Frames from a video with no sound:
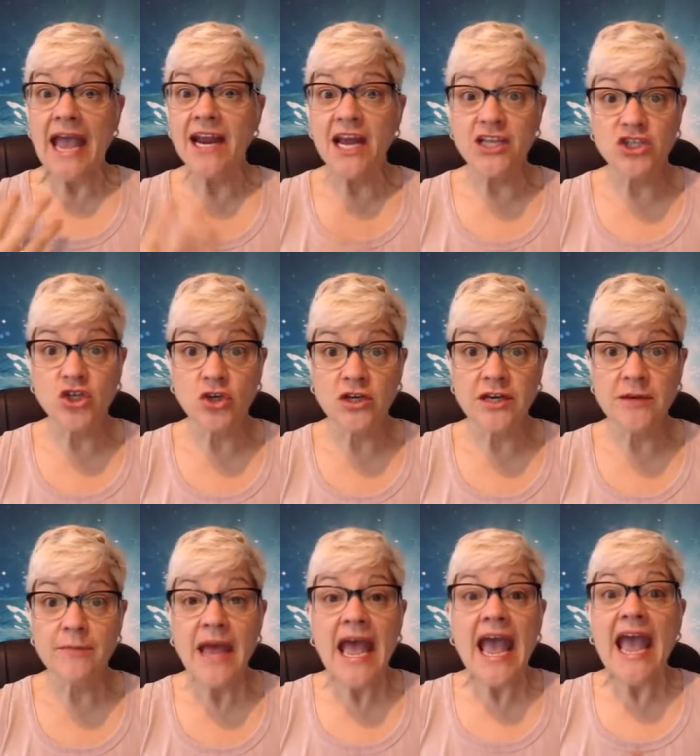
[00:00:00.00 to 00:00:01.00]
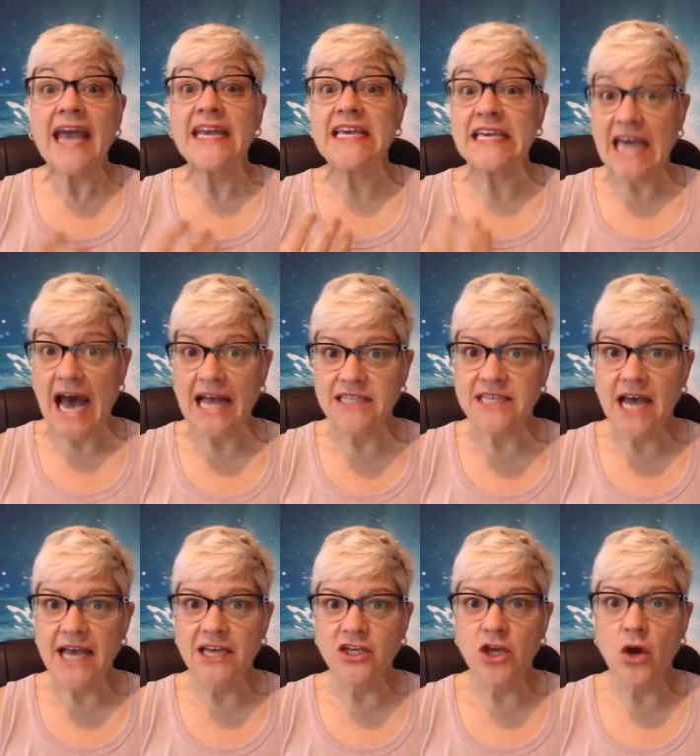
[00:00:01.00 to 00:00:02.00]
and I took him and he got
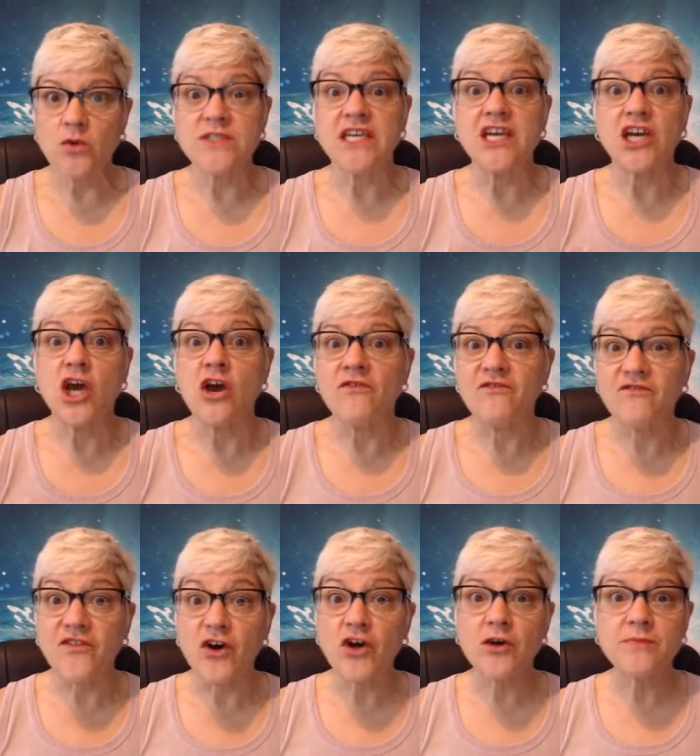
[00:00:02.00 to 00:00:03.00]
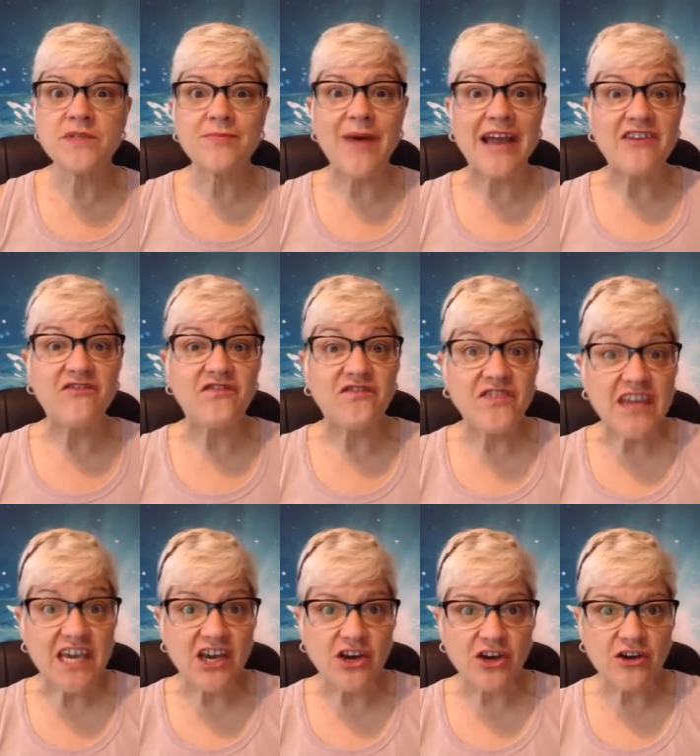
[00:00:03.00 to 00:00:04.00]
diagnosed and it confirmed my
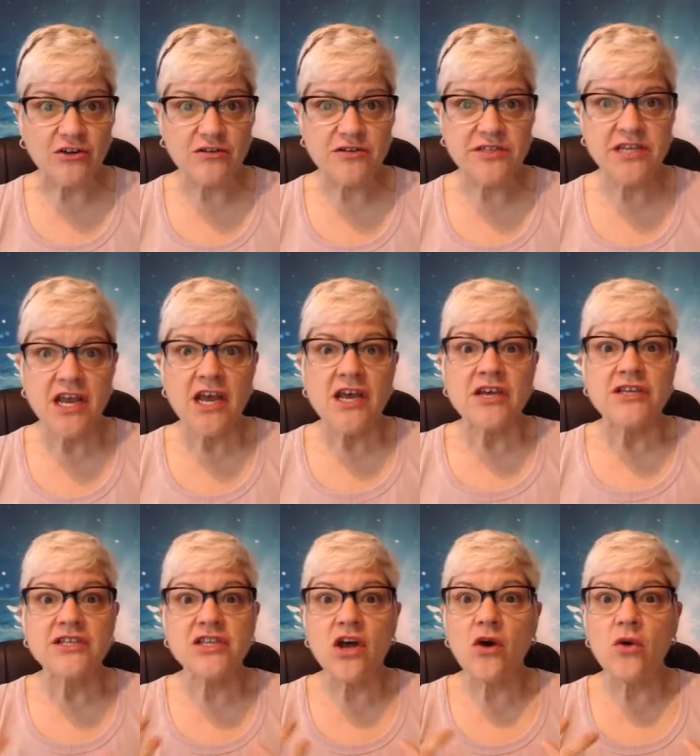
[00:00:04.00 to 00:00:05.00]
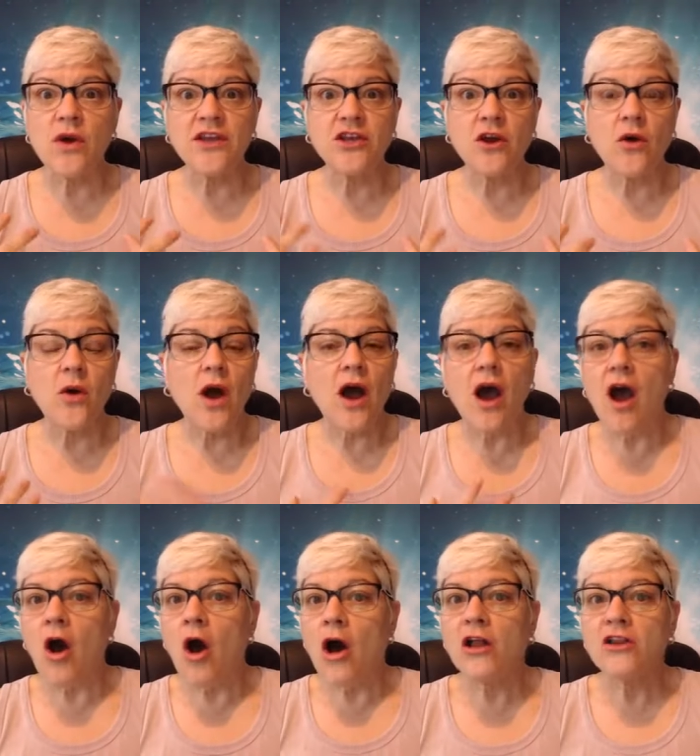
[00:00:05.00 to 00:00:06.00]
fears. So, you know,
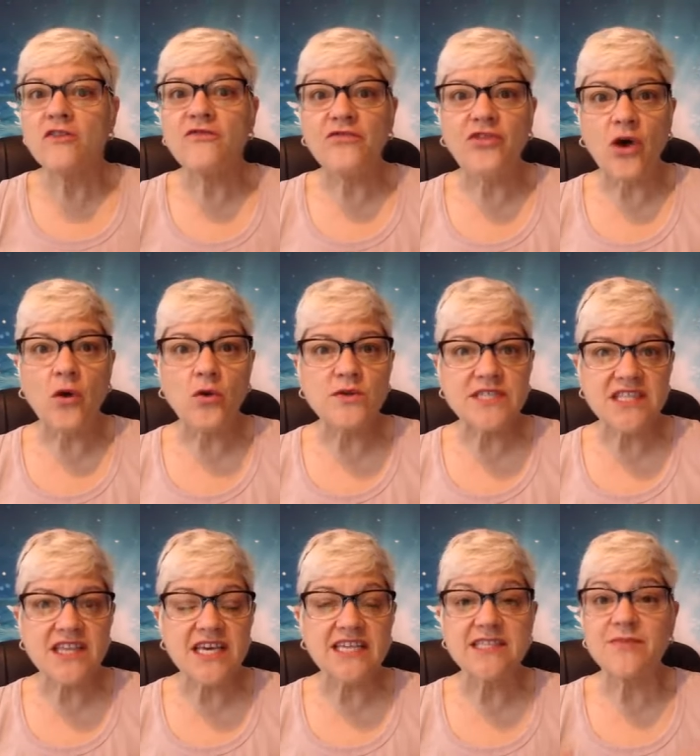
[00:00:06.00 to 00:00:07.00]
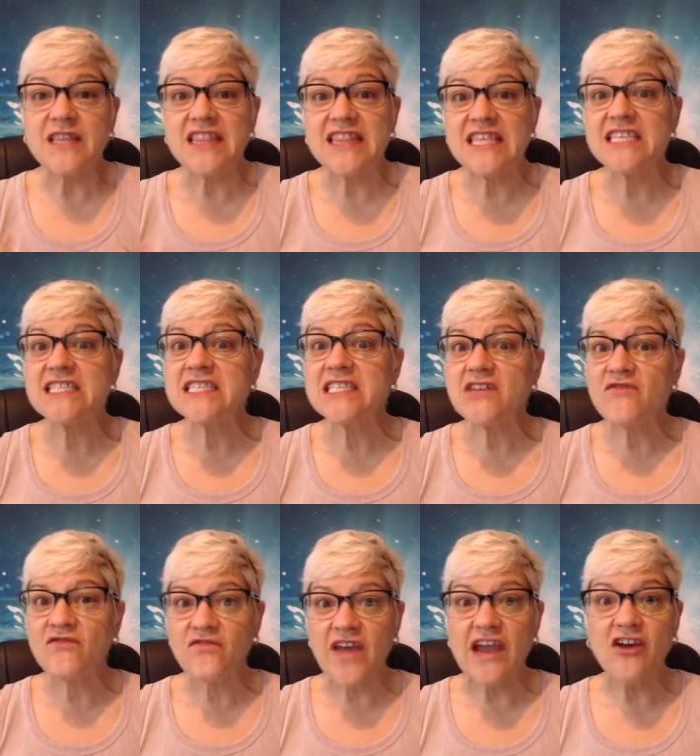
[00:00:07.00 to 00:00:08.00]
all of those things. I mean, this is
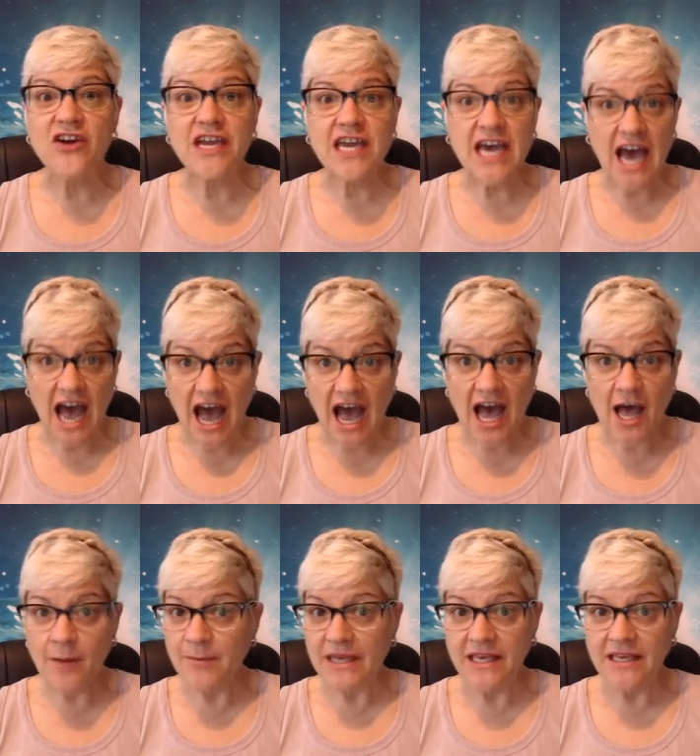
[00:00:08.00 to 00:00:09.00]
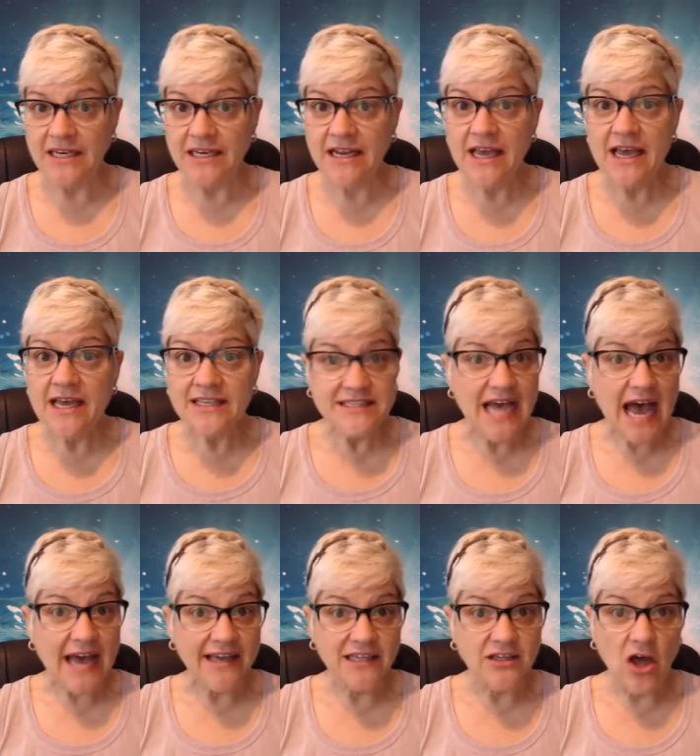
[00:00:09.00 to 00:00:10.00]
a very common
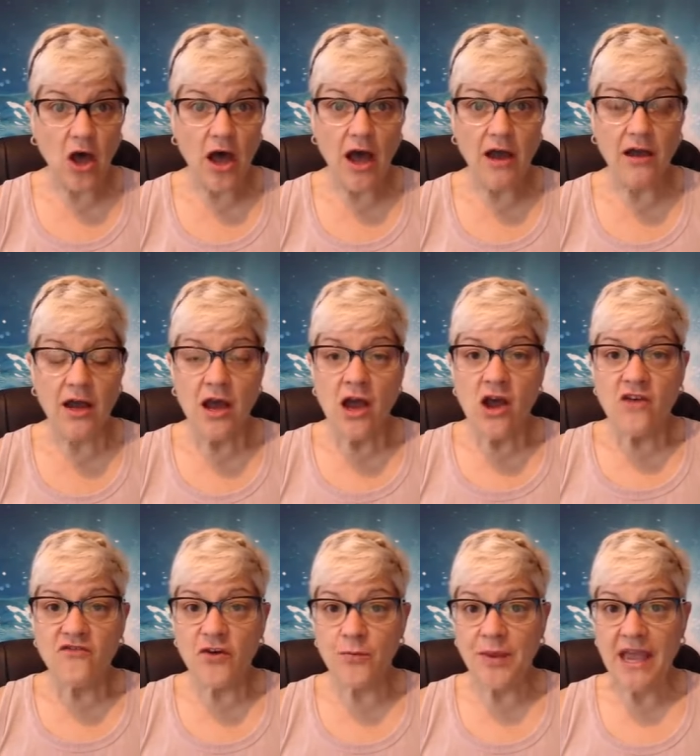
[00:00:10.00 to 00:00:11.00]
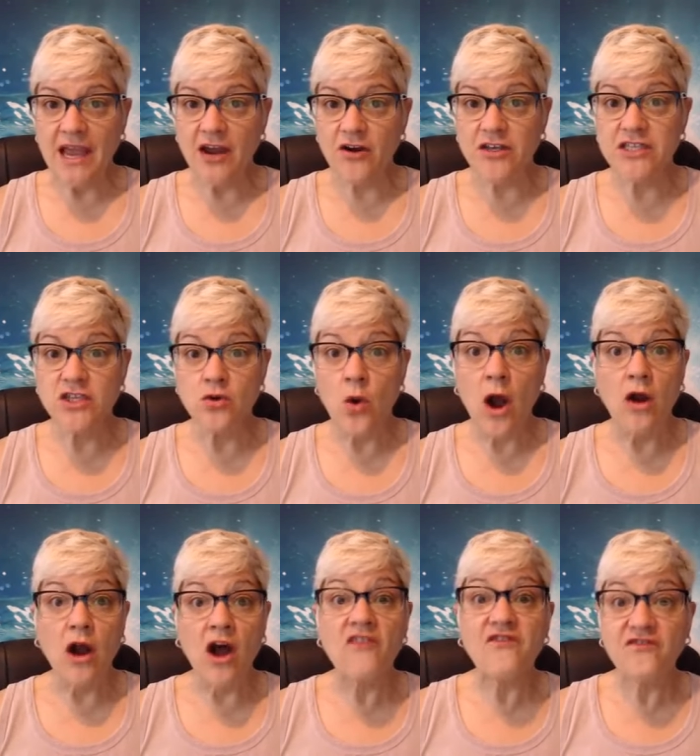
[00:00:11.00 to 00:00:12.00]
dialogue for parents who
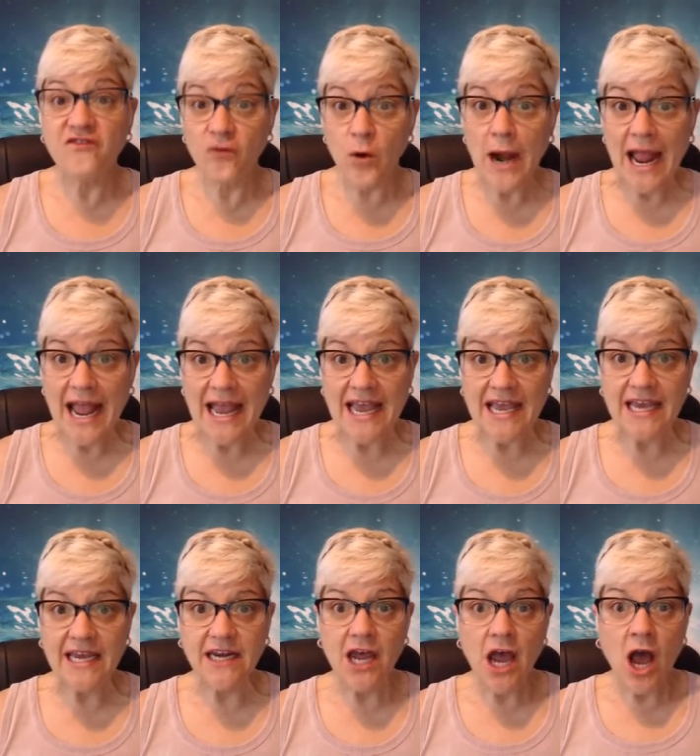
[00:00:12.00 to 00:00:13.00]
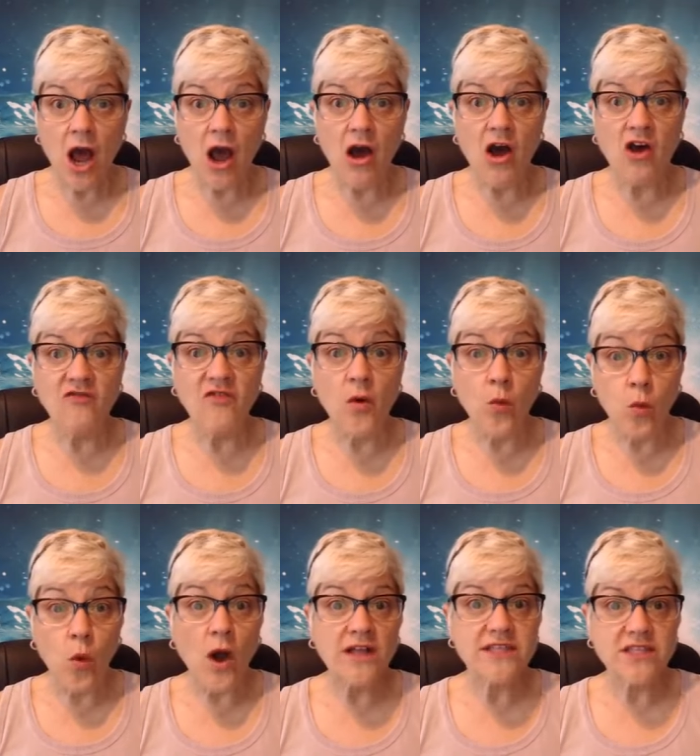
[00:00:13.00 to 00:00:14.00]
are afraid of
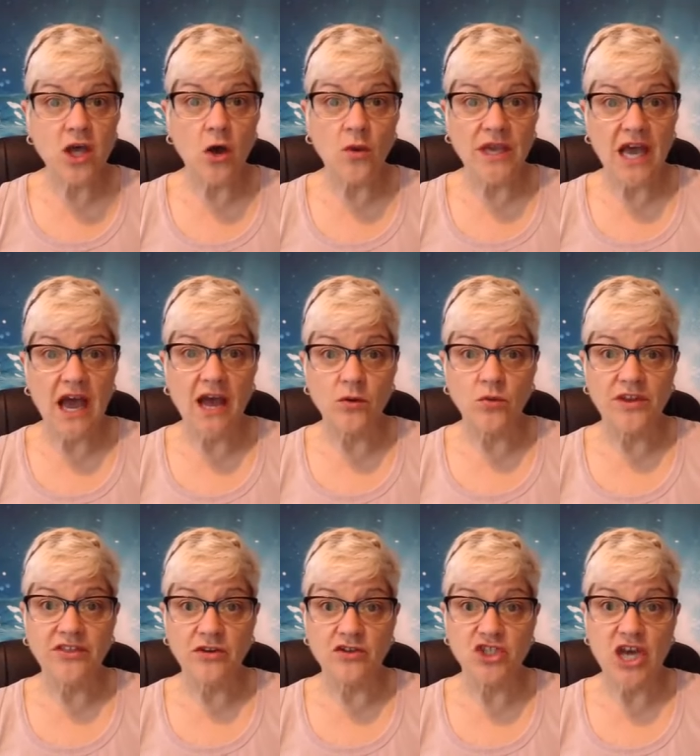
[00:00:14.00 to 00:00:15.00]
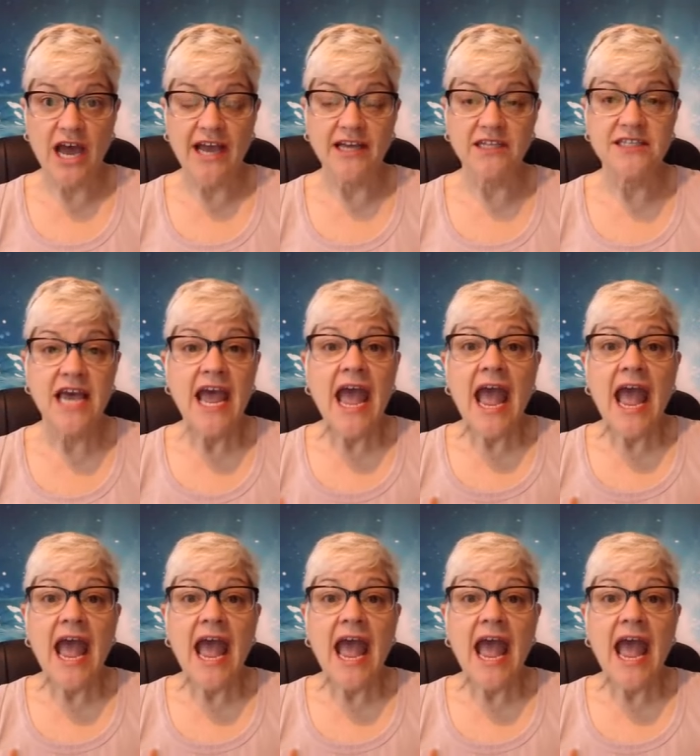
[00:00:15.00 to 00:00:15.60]
what's going on with your child.